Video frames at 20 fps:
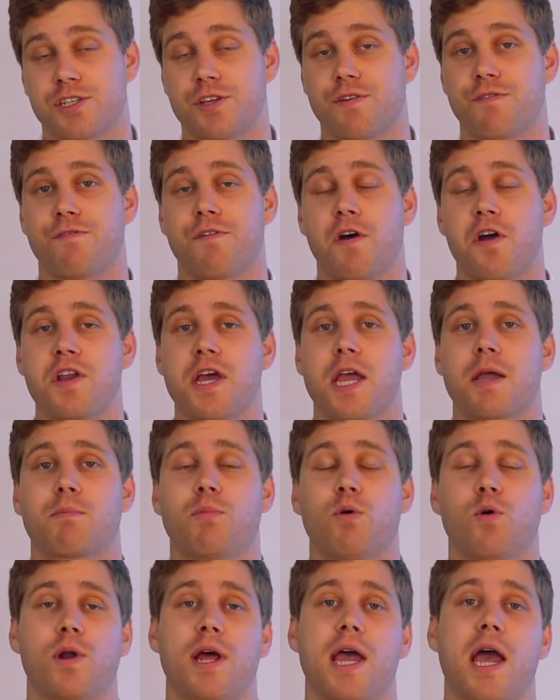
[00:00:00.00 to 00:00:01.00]
that Phonak
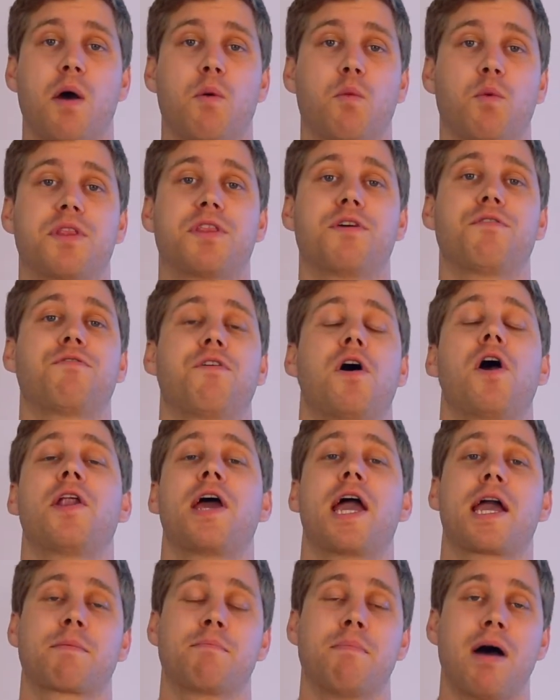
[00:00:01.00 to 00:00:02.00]
brought out with the
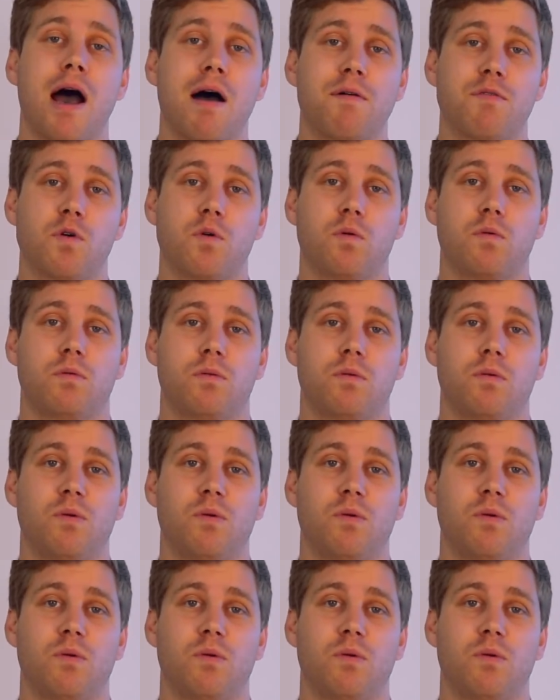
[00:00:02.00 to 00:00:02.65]
Phonak Marvel